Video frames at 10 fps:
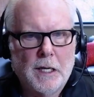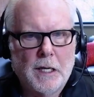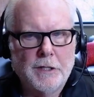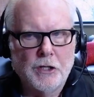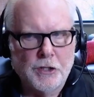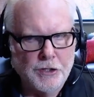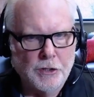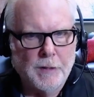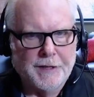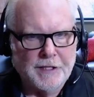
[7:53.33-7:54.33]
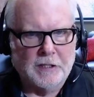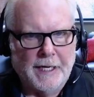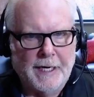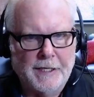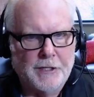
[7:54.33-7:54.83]
you can do what this
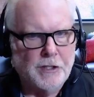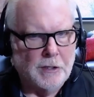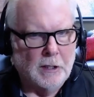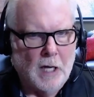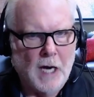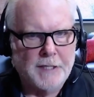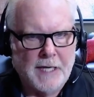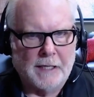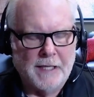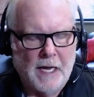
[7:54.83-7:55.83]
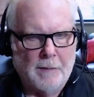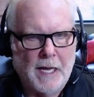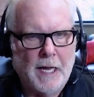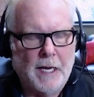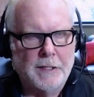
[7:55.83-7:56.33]
lady did. You can contact them
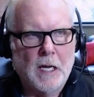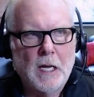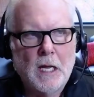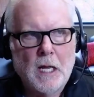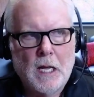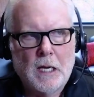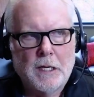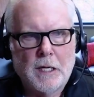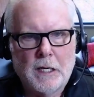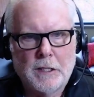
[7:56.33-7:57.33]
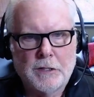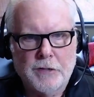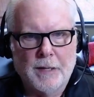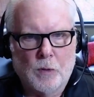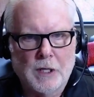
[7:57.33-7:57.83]
and
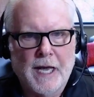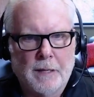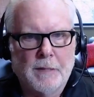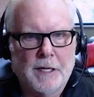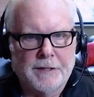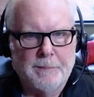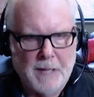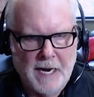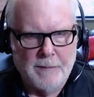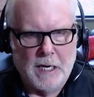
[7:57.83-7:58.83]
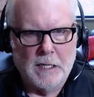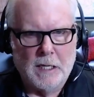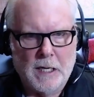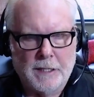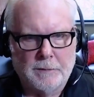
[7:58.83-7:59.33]
try to work out a monthly payment,
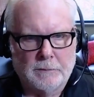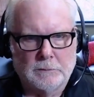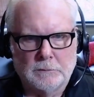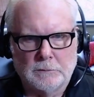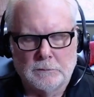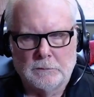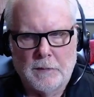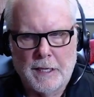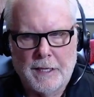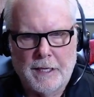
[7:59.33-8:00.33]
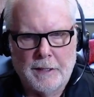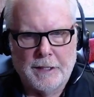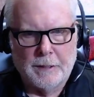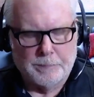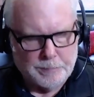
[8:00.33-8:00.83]
and
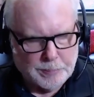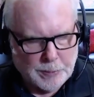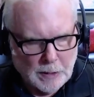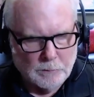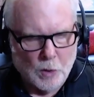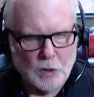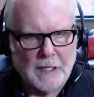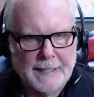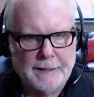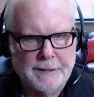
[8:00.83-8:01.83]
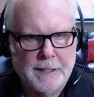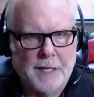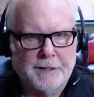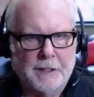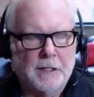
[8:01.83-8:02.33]
they're more likely
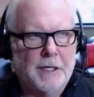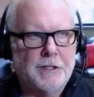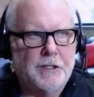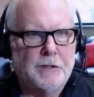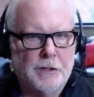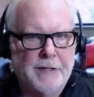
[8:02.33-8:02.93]
not they're going to do